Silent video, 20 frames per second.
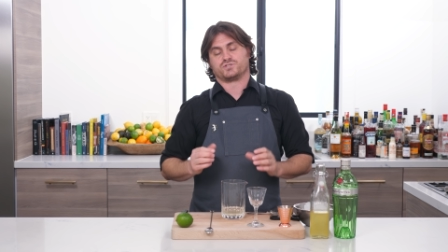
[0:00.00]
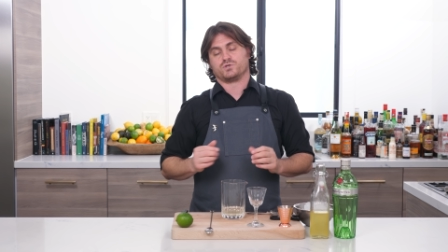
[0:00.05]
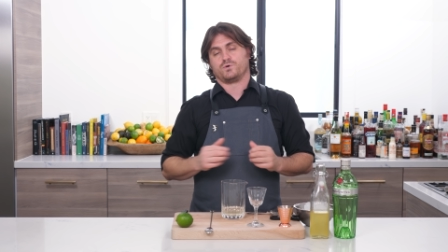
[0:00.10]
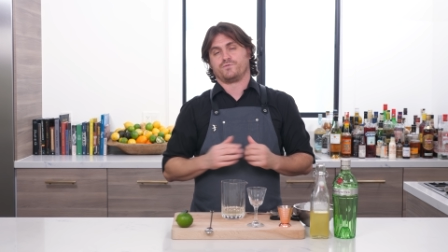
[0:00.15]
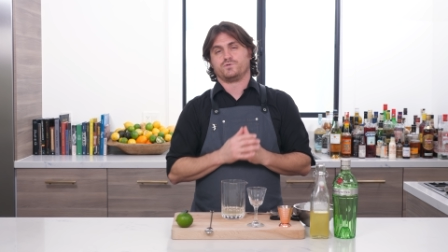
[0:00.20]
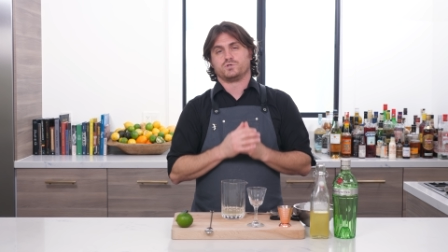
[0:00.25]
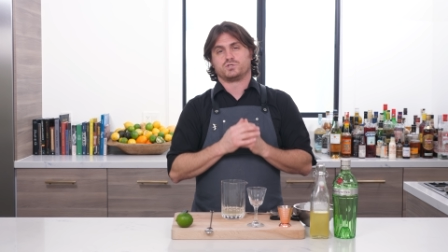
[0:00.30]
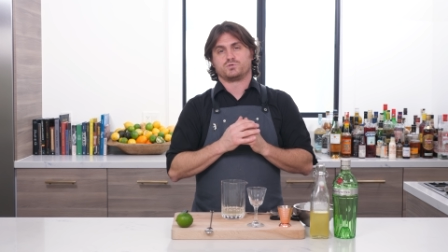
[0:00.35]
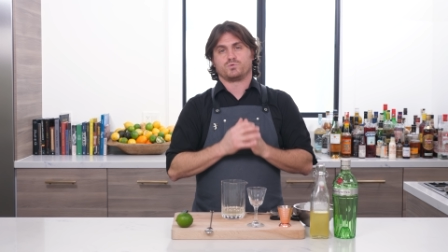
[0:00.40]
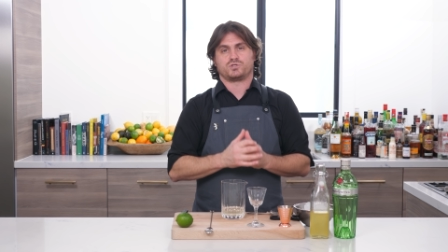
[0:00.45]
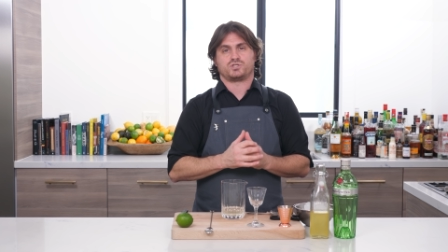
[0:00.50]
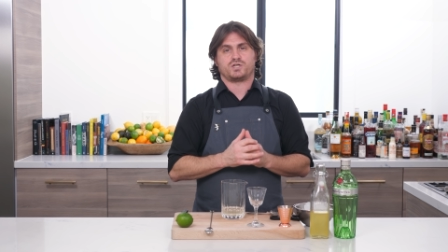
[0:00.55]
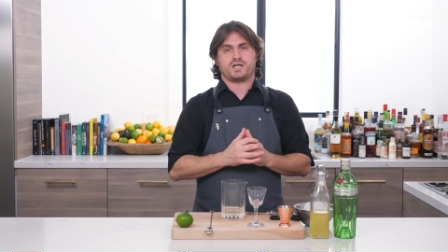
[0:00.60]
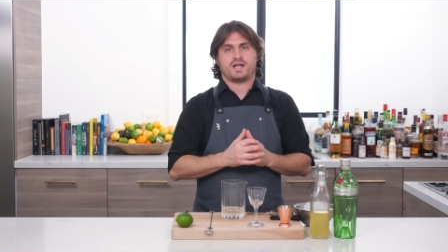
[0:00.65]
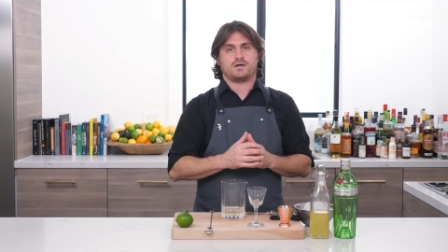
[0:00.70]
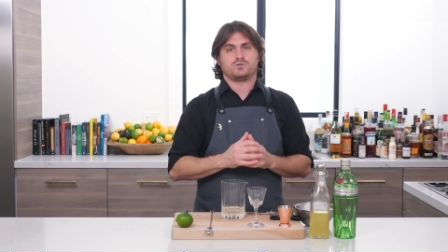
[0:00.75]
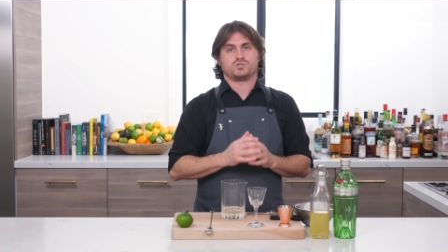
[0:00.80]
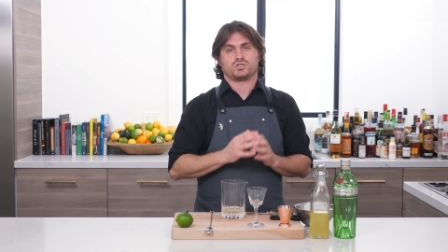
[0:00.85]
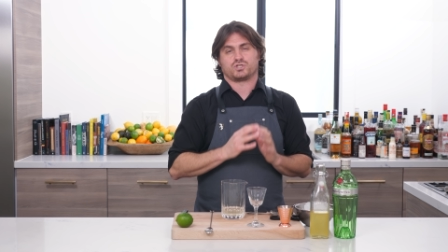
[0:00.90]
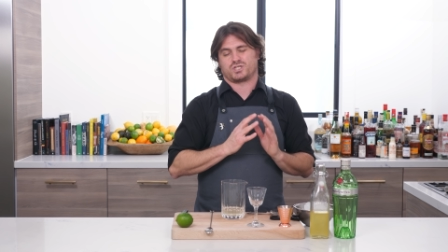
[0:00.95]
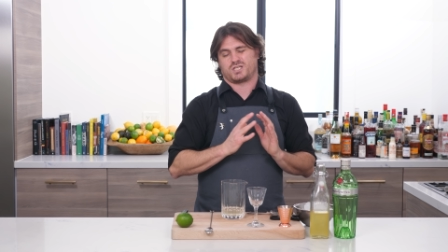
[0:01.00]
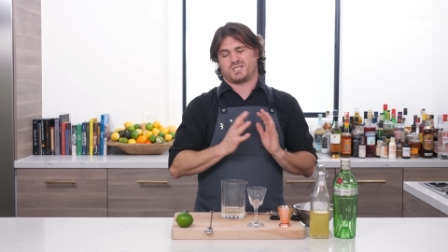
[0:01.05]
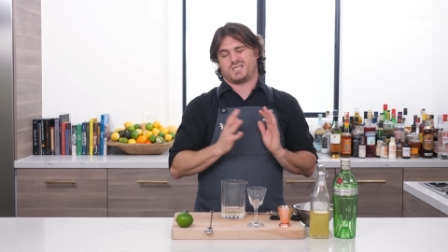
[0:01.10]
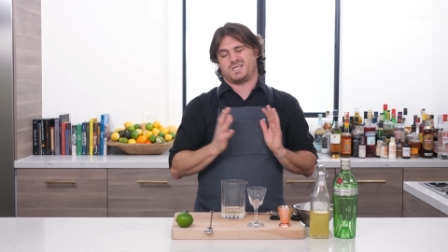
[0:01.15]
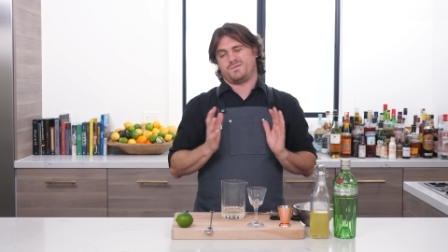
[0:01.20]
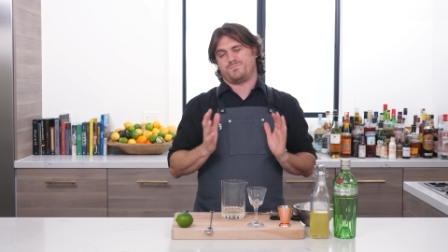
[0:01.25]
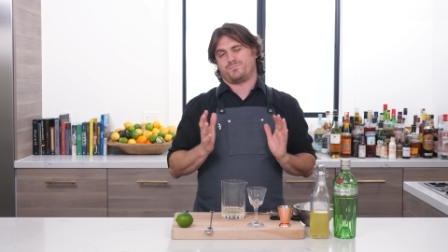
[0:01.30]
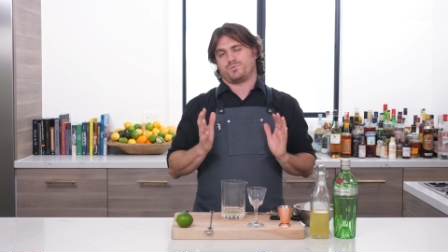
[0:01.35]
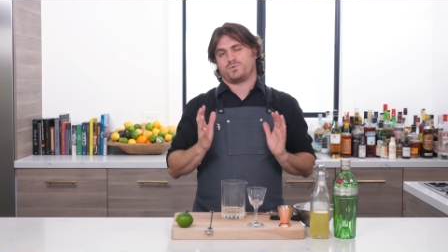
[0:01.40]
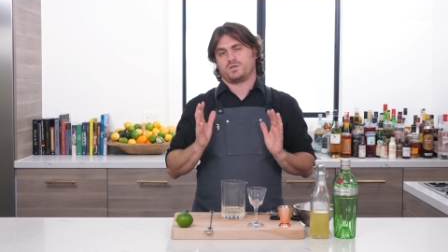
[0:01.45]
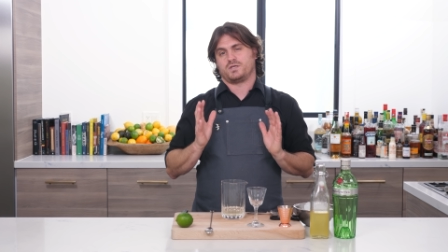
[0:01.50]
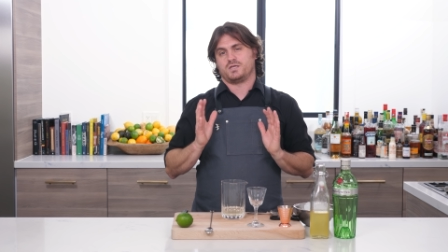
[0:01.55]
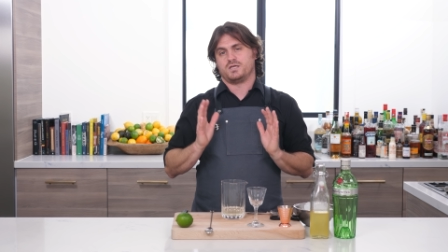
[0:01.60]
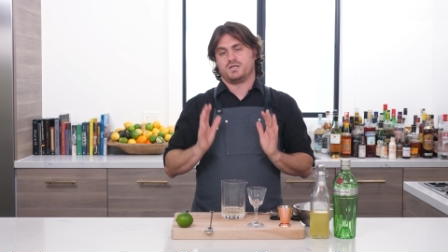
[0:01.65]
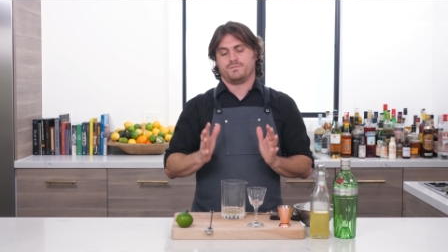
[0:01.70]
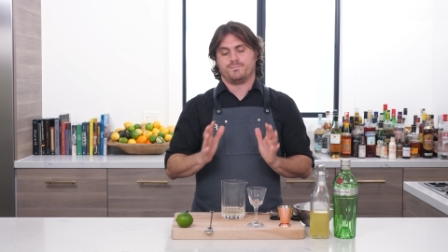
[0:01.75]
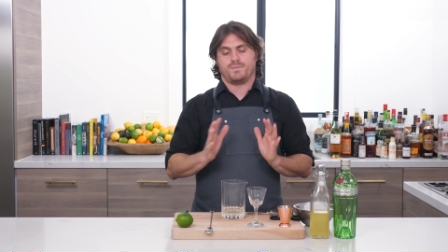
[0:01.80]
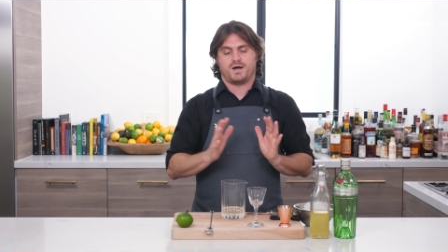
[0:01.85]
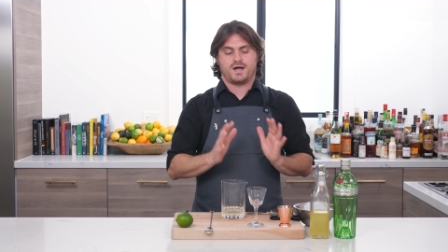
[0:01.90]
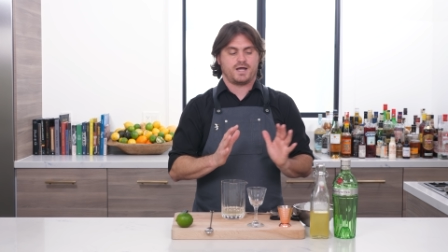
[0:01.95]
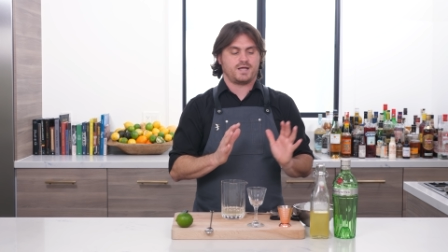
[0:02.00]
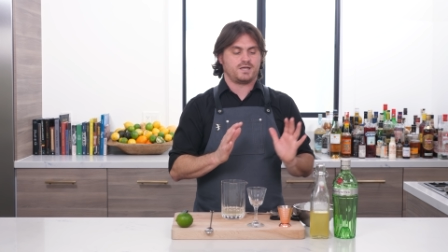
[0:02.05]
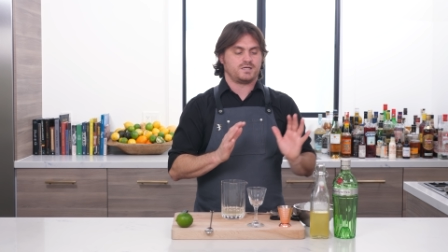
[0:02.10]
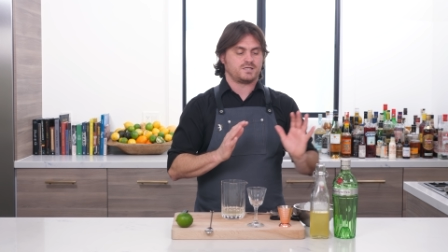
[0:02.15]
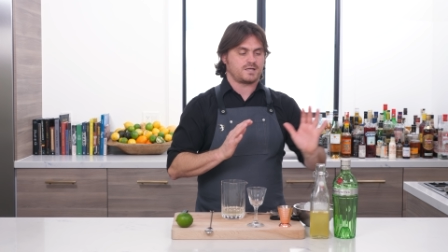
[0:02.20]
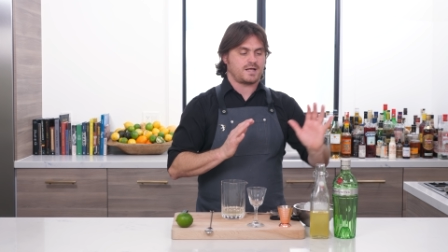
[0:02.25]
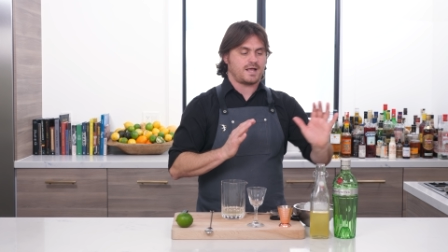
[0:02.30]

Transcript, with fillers: So if you switch it out, just keep in mind